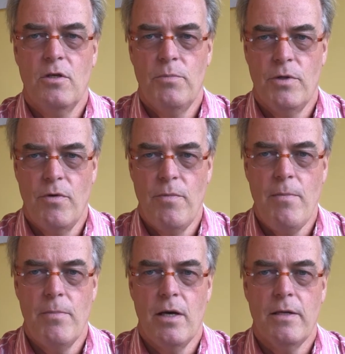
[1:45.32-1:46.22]
But
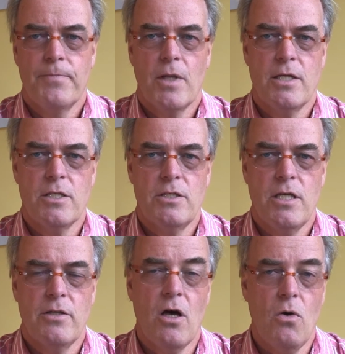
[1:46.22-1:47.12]
remember, as I
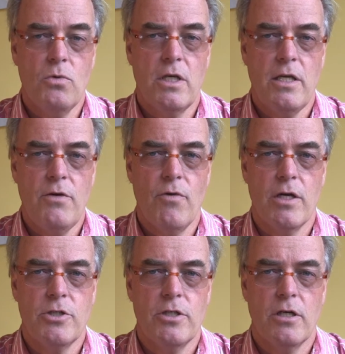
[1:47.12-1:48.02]
said, the hole to lead
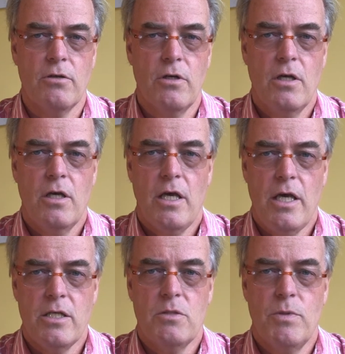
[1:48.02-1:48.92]
ratio
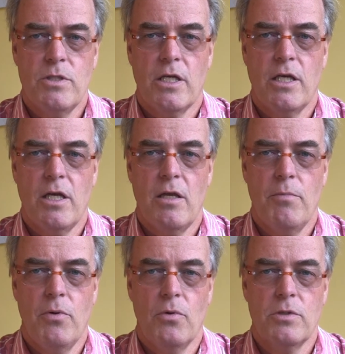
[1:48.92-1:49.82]
is particularly
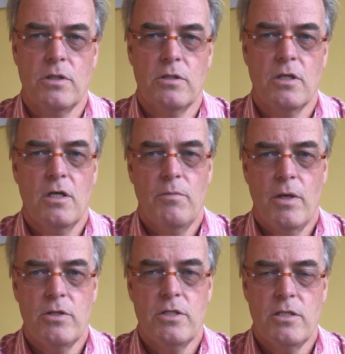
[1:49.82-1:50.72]
important
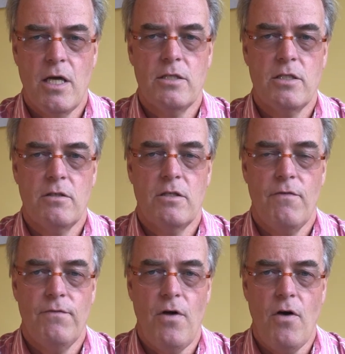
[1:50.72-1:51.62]
because it
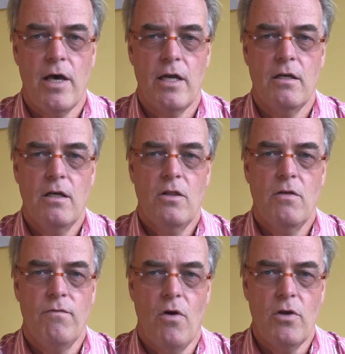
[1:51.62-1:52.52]
defines the
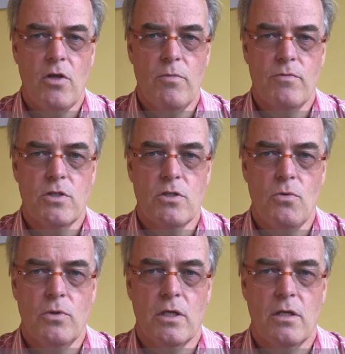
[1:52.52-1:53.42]
volume of
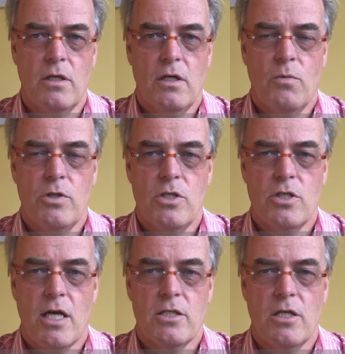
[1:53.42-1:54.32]
solder which is
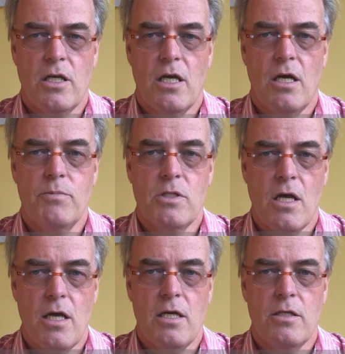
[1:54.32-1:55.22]
actually
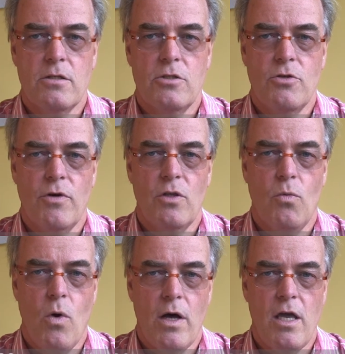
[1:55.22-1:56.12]
obtained during the
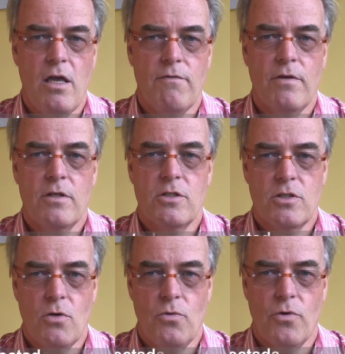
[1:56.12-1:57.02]
wave
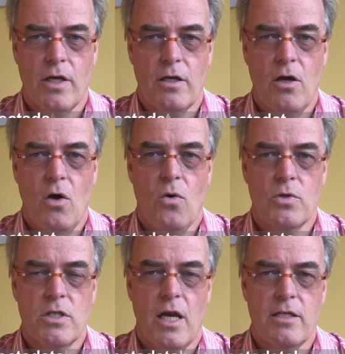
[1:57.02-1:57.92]
soldering or
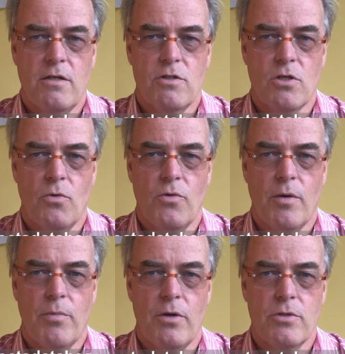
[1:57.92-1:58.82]
selective
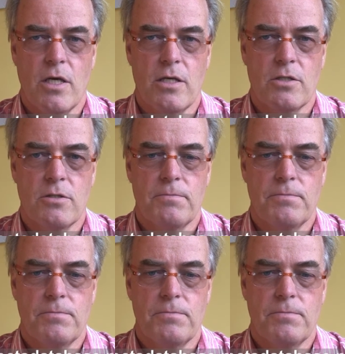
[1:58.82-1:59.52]
soldering process.